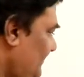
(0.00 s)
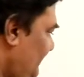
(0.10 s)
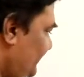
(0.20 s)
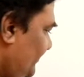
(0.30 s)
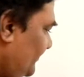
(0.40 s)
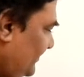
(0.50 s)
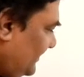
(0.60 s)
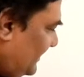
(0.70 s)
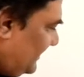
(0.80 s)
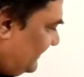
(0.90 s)
So
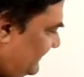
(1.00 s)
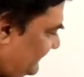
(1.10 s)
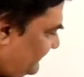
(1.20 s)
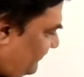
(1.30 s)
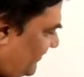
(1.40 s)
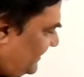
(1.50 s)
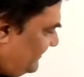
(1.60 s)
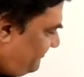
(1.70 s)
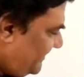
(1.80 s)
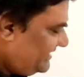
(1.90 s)
this
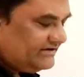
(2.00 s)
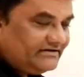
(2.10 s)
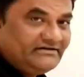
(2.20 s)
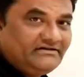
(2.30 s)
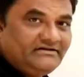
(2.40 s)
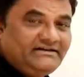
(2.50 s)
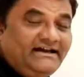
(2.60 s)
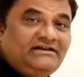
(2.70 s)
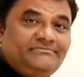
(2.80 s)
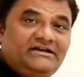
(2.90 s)
one pin
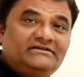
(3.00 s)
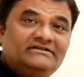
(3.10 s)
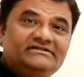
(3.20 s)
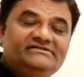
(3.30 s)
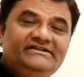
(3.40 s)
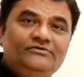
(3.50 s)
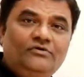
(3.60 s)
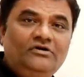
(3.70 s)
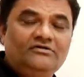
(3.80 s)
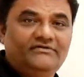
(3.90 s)
can be either 0
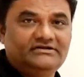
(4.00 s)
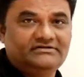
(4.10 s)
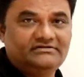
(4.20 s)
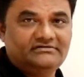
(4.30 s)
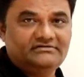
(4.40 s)
or 1,